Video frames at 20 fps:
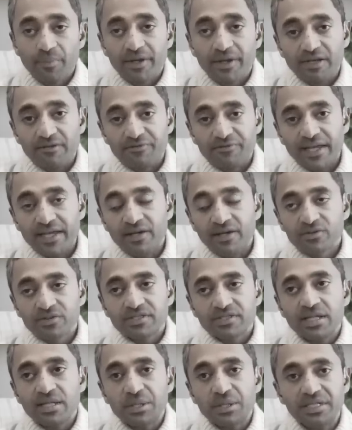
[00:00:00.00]
But if they
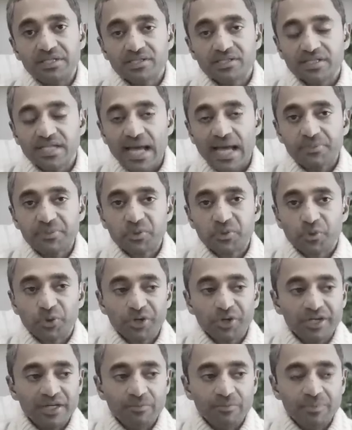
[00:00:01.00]
don't take these steps,
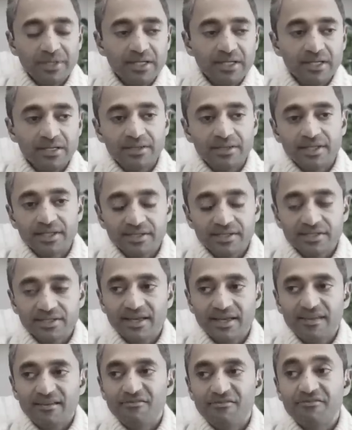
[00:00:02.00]
we're going to be in this
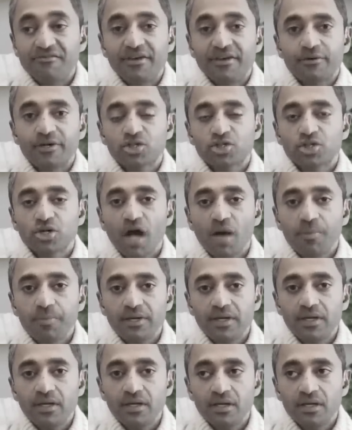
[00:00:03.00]
very
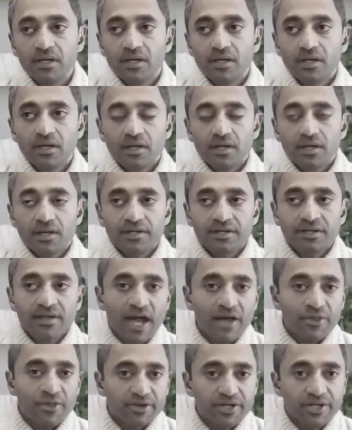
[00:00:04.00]
choppy
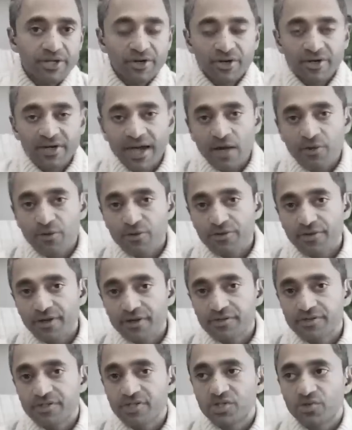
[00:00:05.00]
neither here, neither
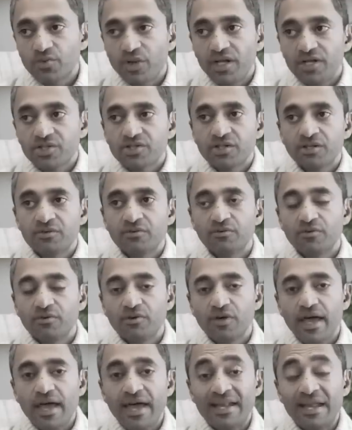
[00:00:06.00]
there situation.
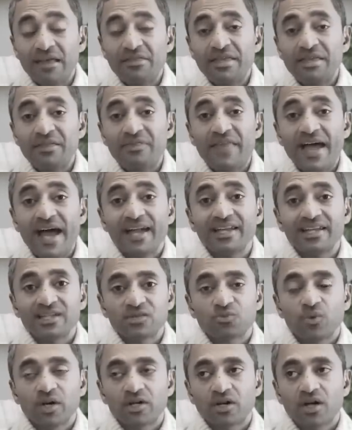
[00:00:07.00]
And I think that
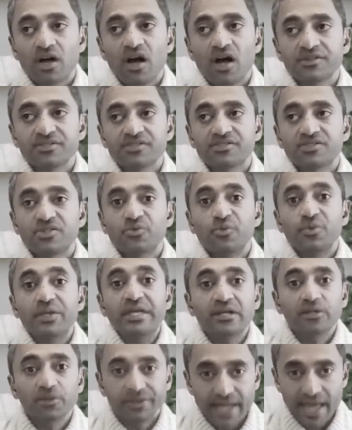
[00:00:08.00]
is what causes the
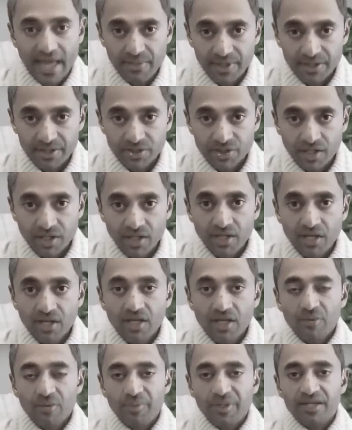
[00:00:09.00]
real damage
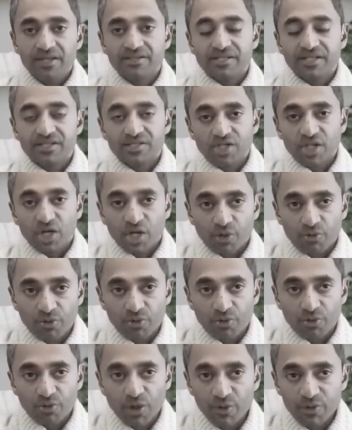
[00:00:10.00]
because it's the
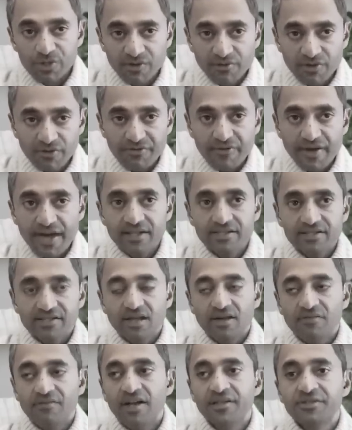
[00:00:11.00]
corrosive effects of
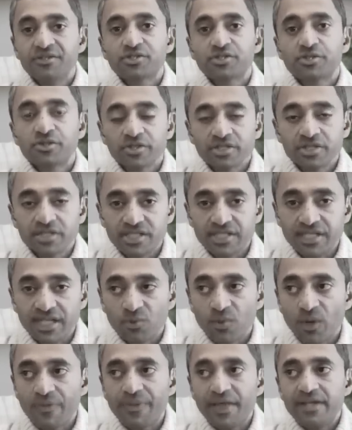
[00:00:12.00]
uncertainty and
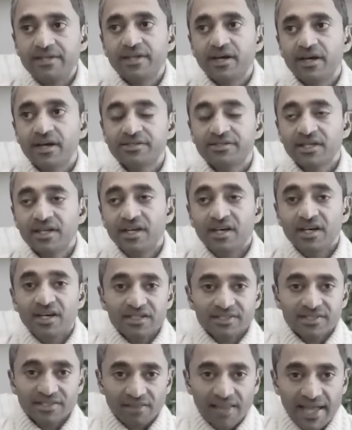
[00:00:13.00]
what that does
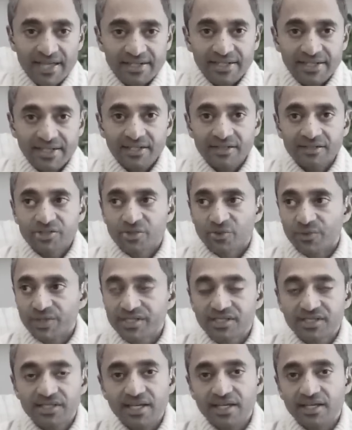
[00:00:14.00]
to lending, to
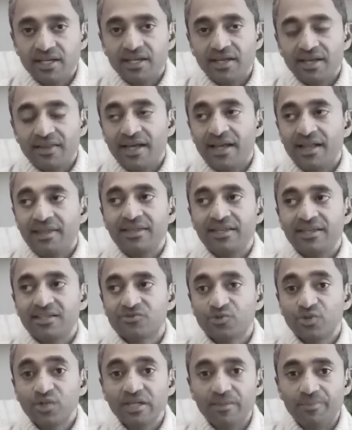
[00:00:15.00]
risk taking. And that I think
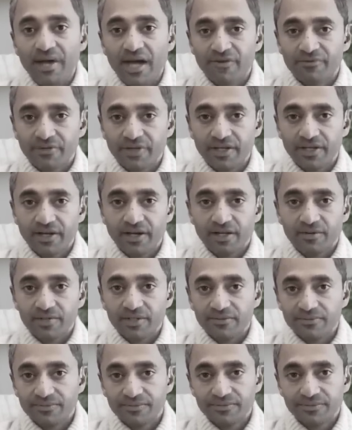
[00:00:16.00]
is really bad for the
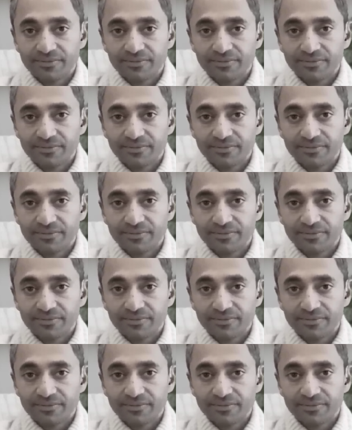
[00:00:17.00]
economy.